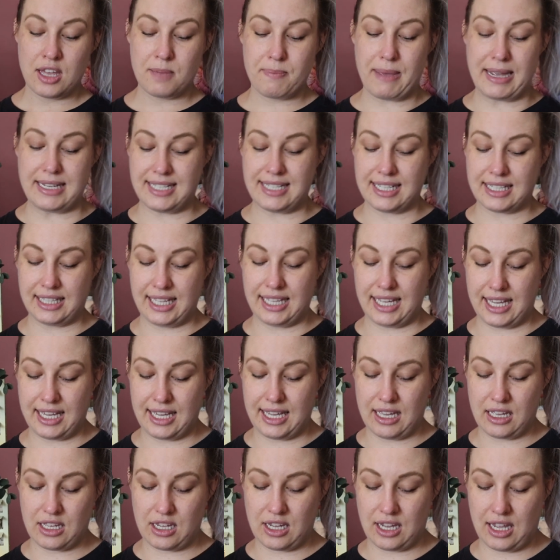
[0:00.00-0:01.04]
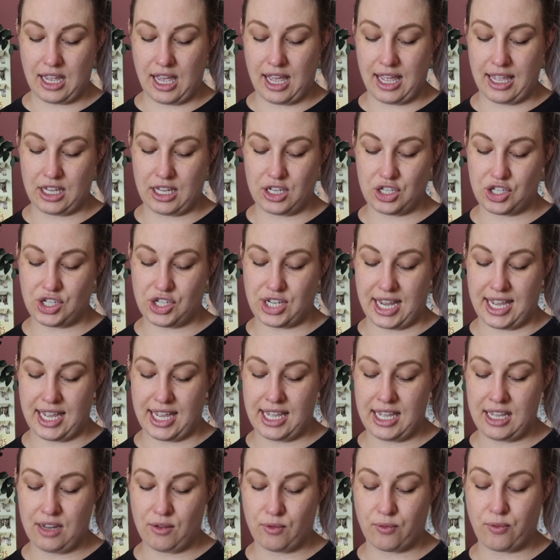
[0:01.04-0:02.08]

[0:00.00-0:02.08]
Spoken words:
Basically, she